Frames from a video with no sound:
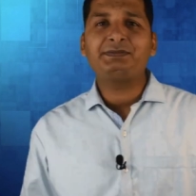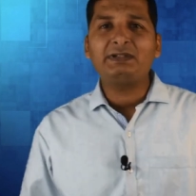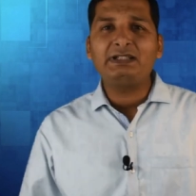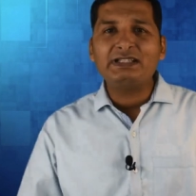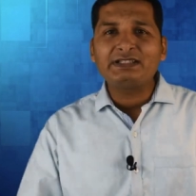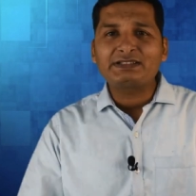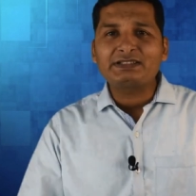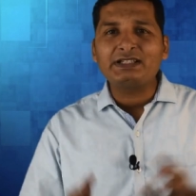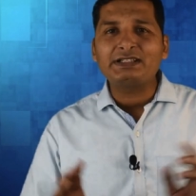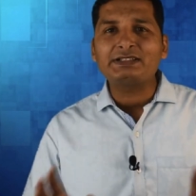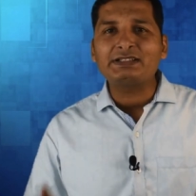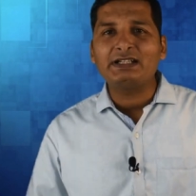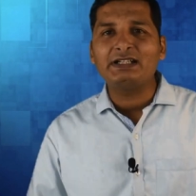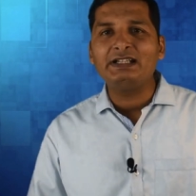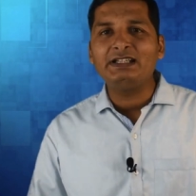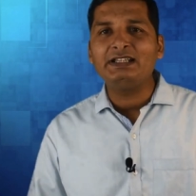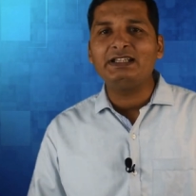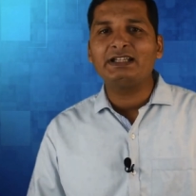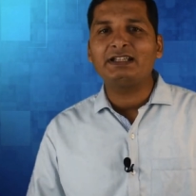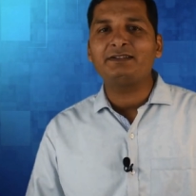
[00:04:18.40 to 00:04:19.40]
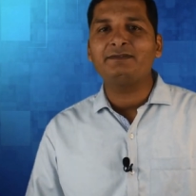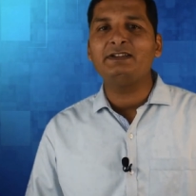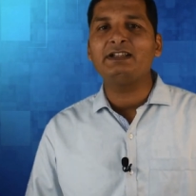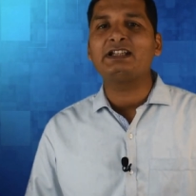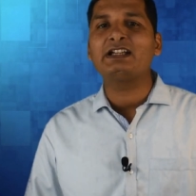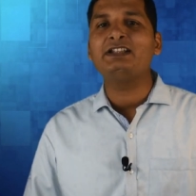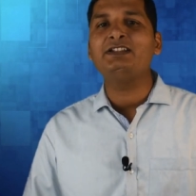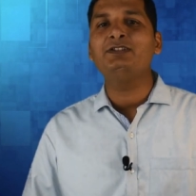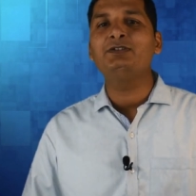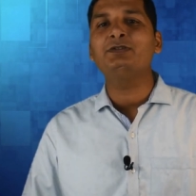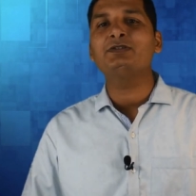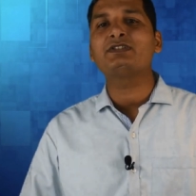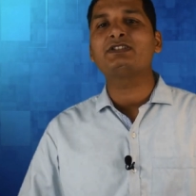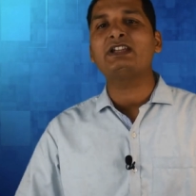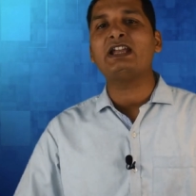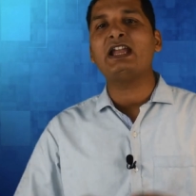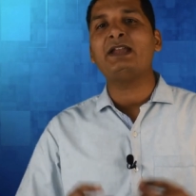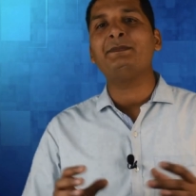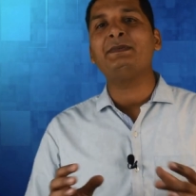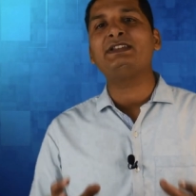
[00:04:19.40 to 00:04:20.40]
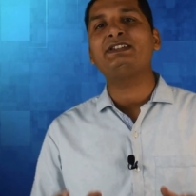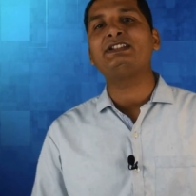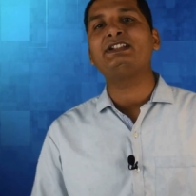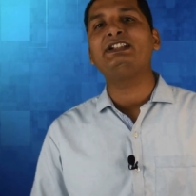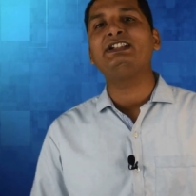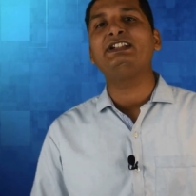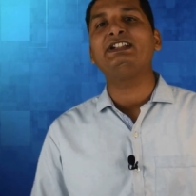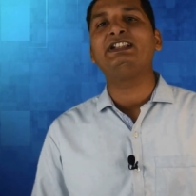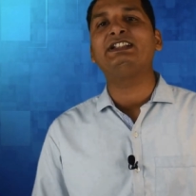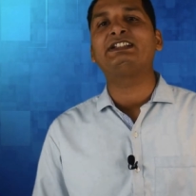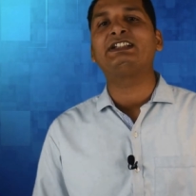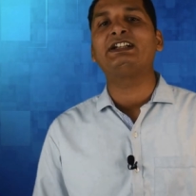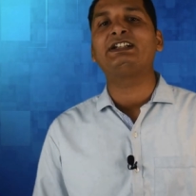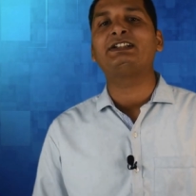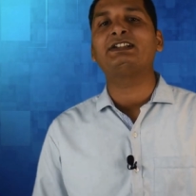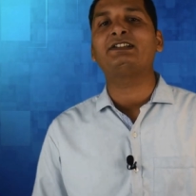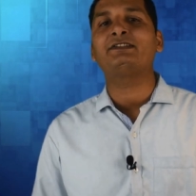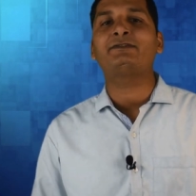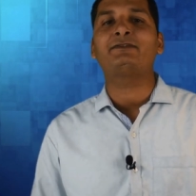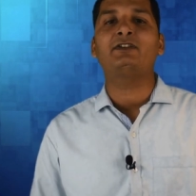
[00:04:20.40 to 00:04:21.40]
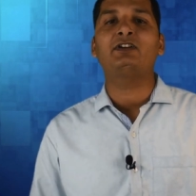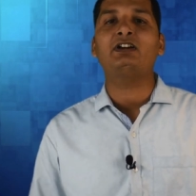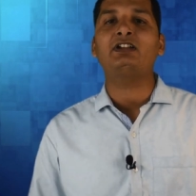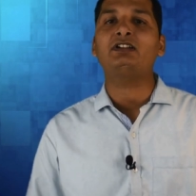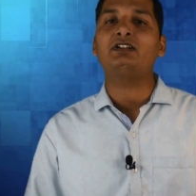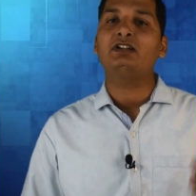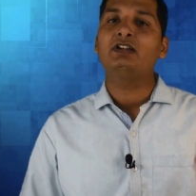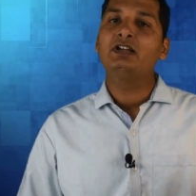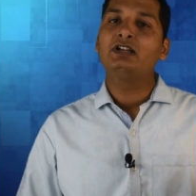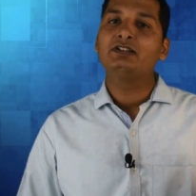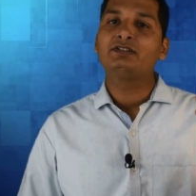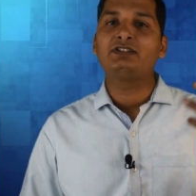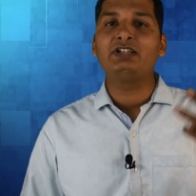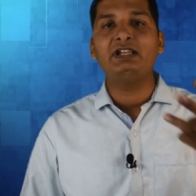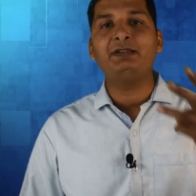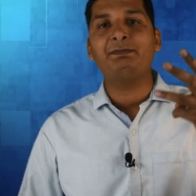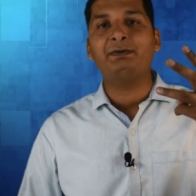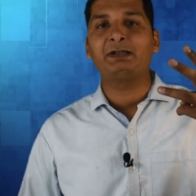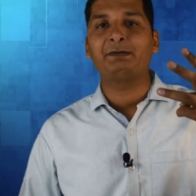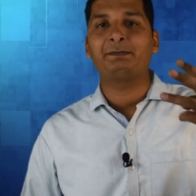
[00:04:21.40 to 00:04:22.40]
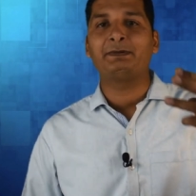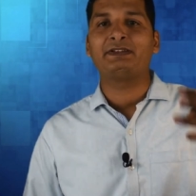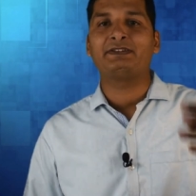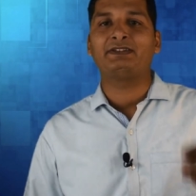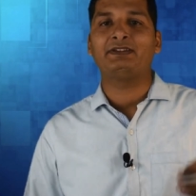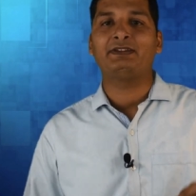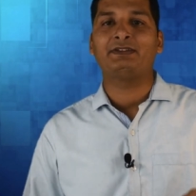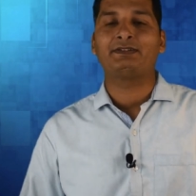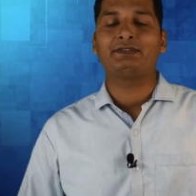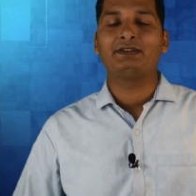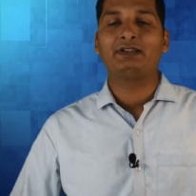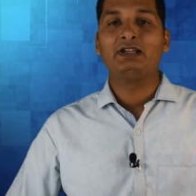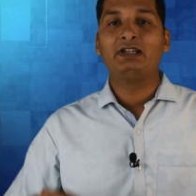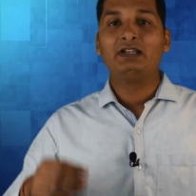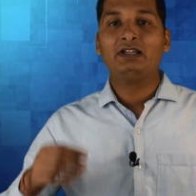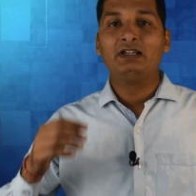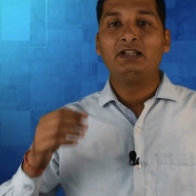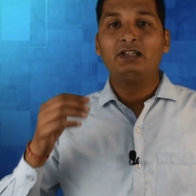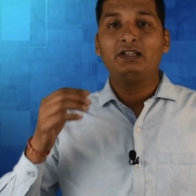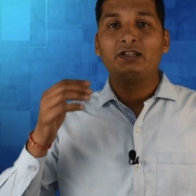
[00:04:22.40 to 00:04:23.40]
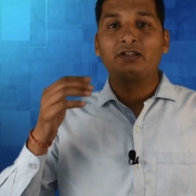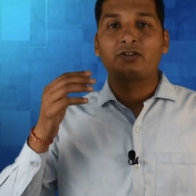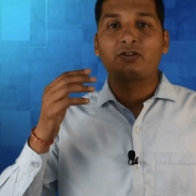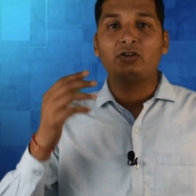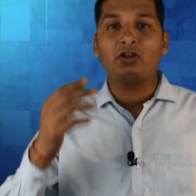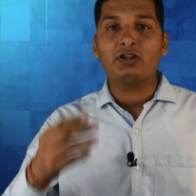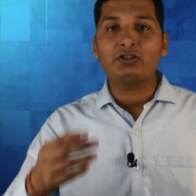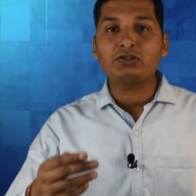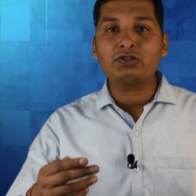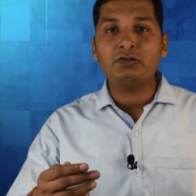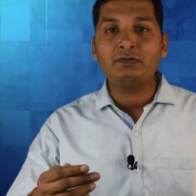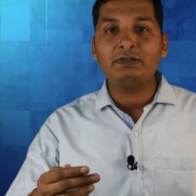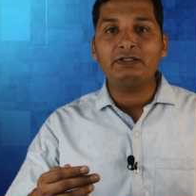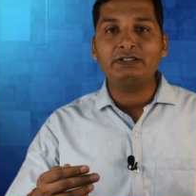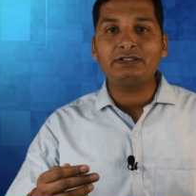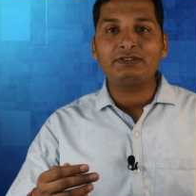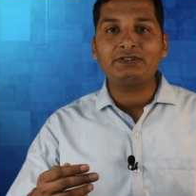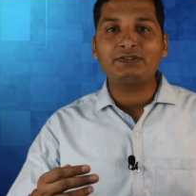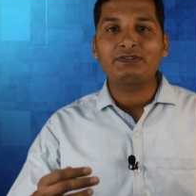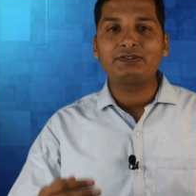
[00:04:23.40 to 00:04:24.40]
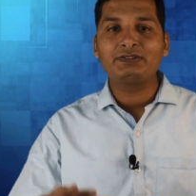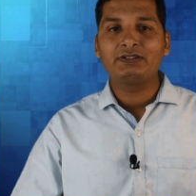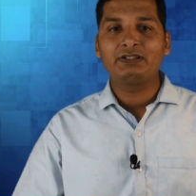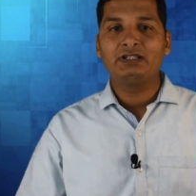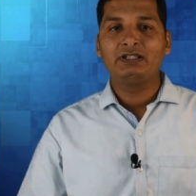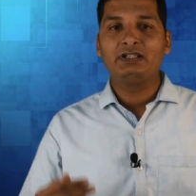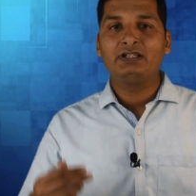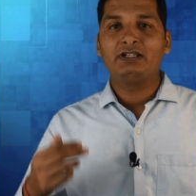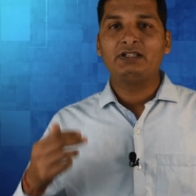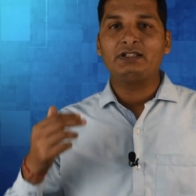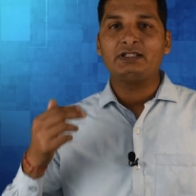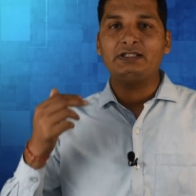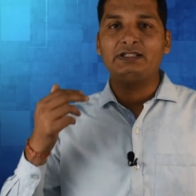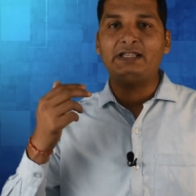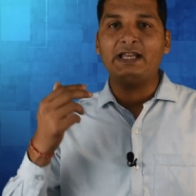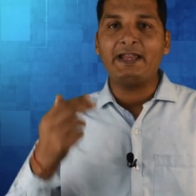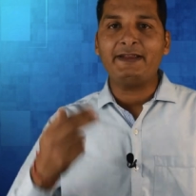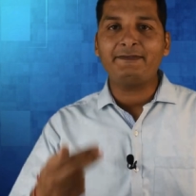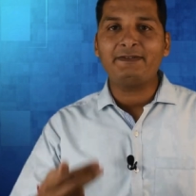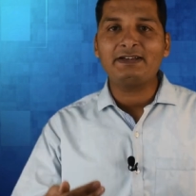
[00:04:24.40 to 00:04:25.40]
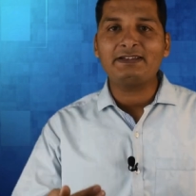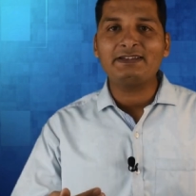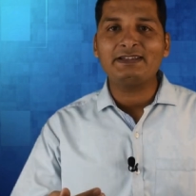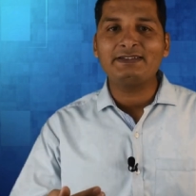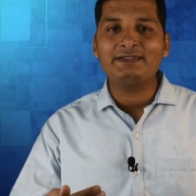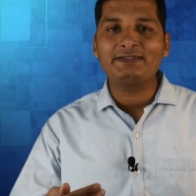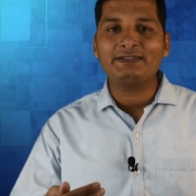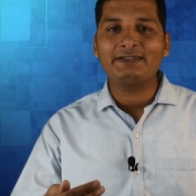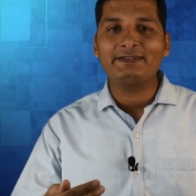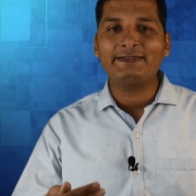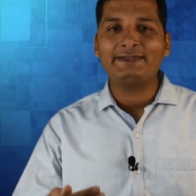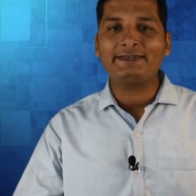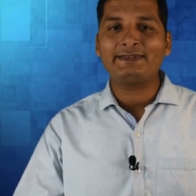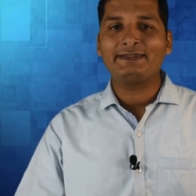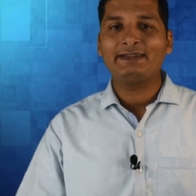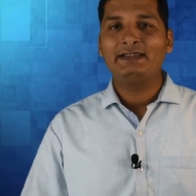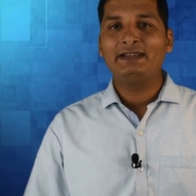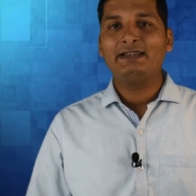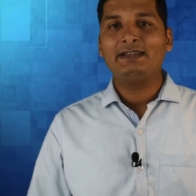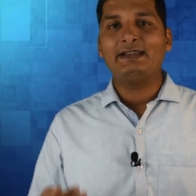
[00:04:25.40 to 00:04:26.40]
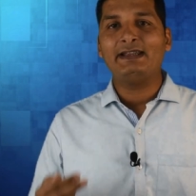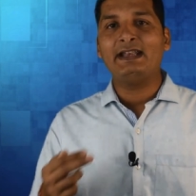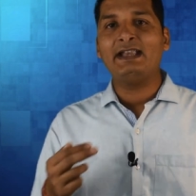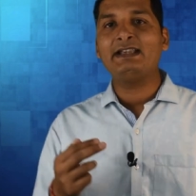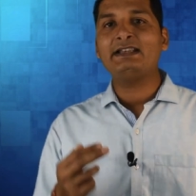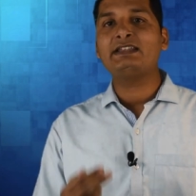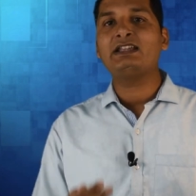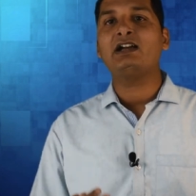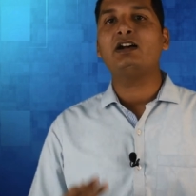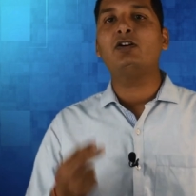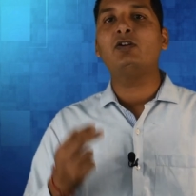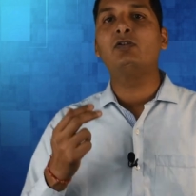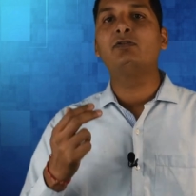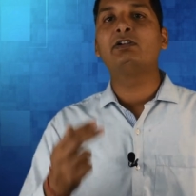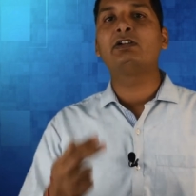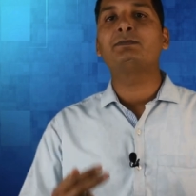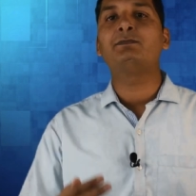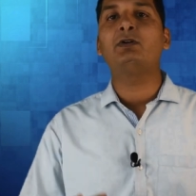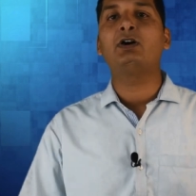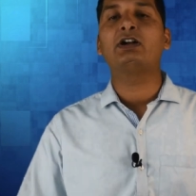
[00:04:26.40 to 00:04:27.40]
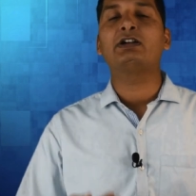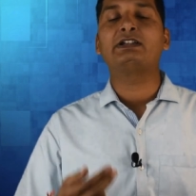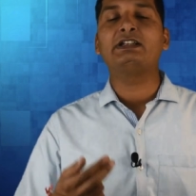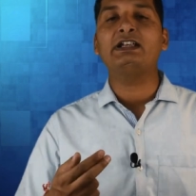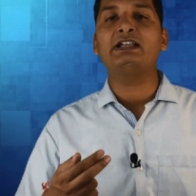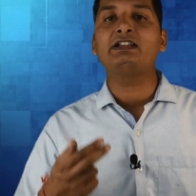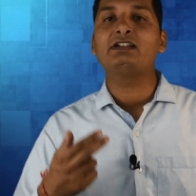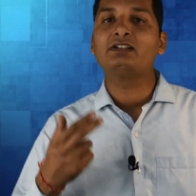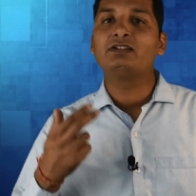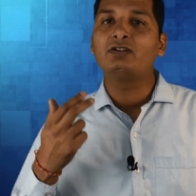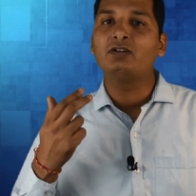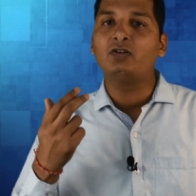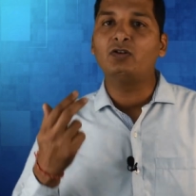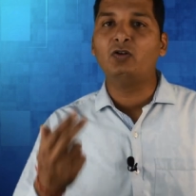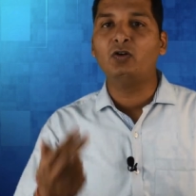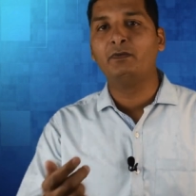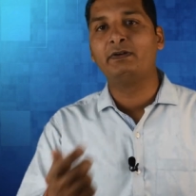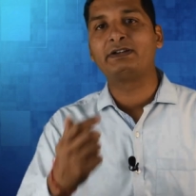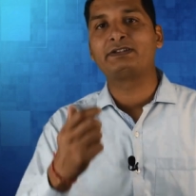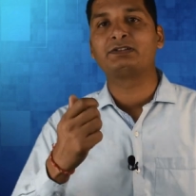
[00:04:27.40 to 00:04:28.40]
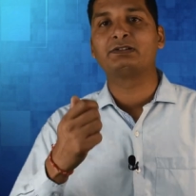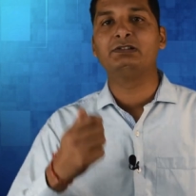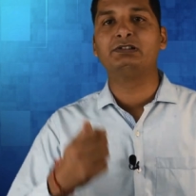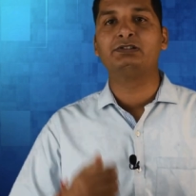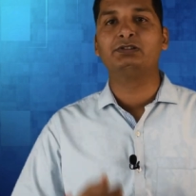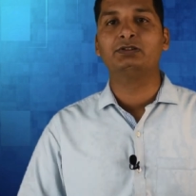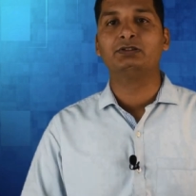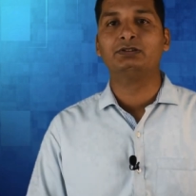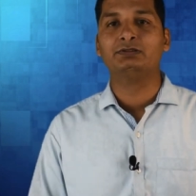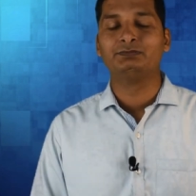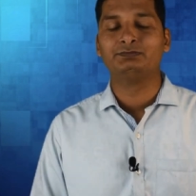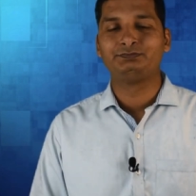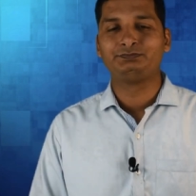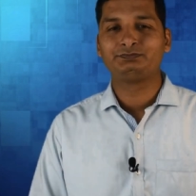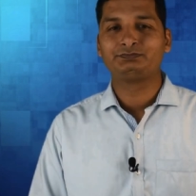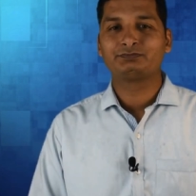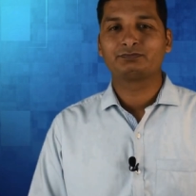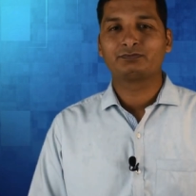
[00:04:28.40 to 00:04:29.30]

we discussed earlier, we can use the MACD indicator for three purposes: crossovers, divergences and the overbought and oversold zone.